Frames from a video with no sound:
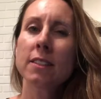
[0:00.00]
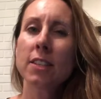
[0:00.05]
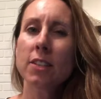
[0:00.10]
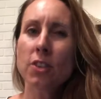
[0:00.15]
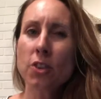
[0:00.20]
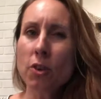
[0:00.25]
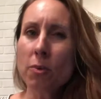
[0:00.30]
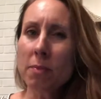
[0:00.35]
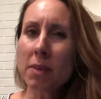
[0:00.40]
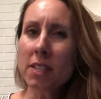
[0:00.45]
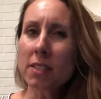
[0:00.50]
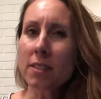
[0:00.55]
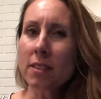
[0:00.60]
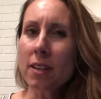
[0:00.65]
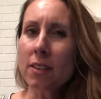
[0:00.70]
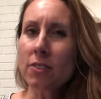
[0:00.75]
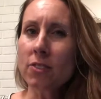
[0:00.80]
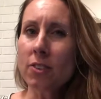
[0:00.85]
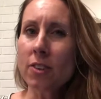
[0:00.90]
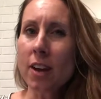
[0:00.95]
you miss
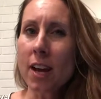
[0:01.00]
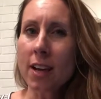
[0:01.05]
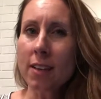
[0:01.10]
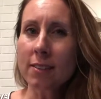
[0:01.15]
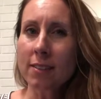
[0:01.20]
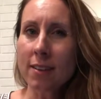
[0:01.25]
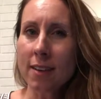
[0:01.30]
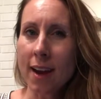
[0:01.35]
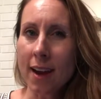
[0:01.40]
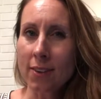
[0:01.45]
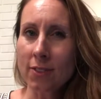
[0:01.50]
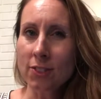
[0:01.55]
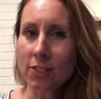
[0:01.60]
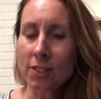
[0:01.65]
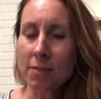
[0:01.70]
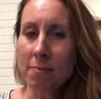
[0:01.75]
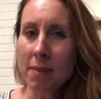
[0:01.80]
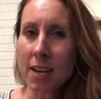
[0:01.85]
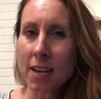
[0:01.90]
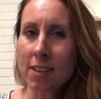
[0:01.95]
yesterday's
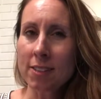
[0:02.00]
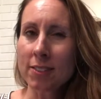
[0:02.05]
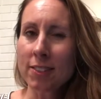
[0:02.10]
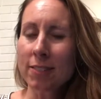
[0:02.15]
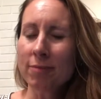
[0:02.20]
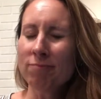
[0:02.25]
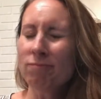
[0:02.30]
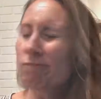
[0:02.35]
announcement?